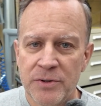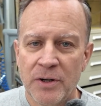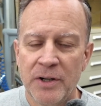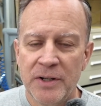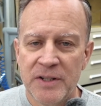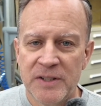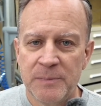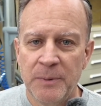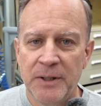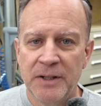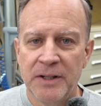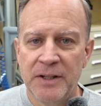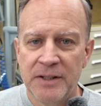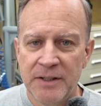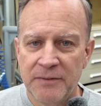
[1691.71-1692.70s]
are going to spin
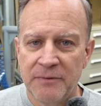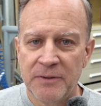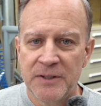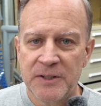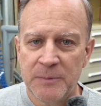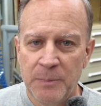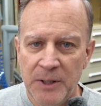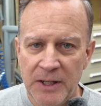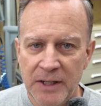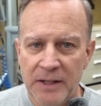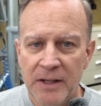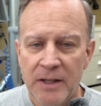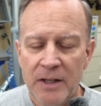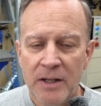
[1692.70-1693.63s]
at a different speed.